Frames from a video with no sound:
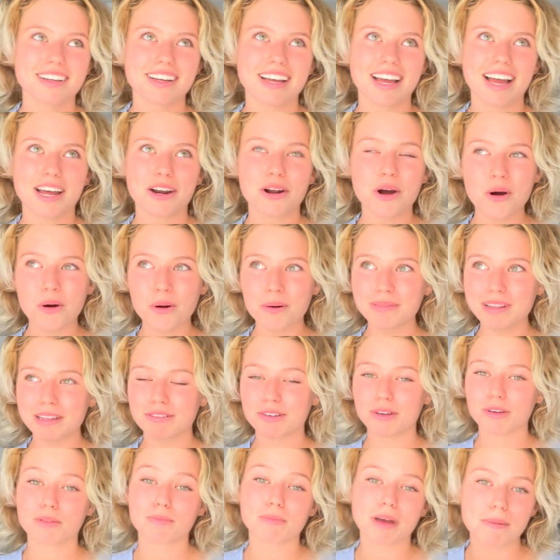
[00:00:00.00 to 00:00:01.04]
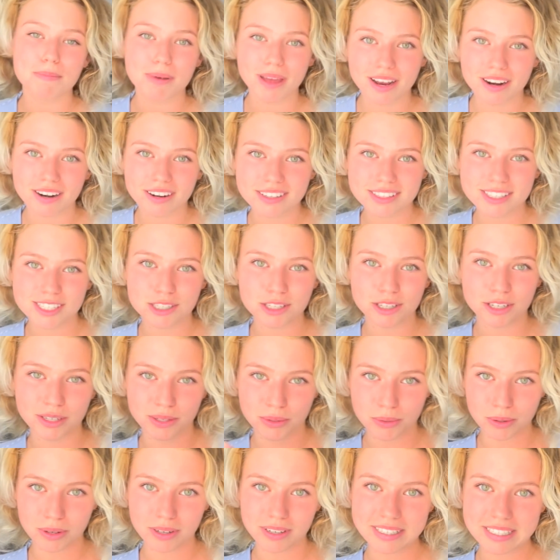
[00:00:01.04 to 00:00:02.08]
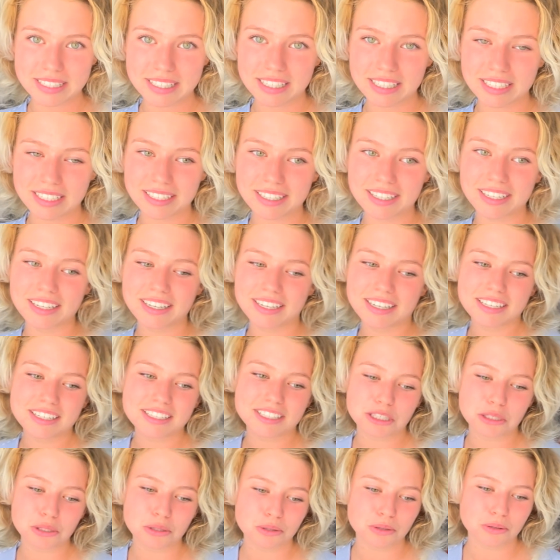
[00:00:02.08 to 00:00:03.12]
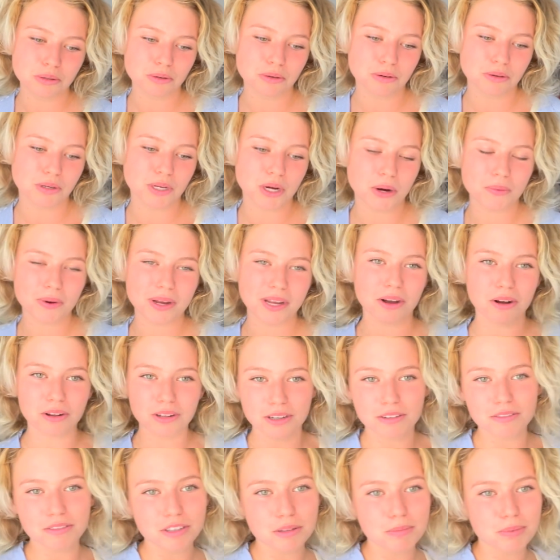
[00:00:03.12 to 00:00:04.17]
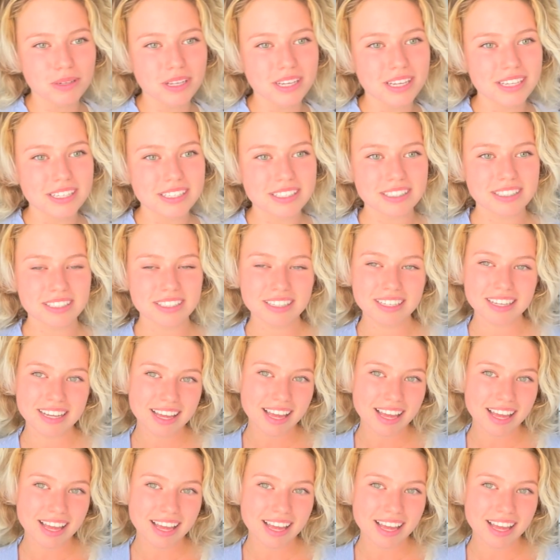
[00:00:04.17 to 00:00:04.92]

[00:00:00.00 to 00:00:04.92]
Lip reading: at home living with my parents during quarantine to going all over the place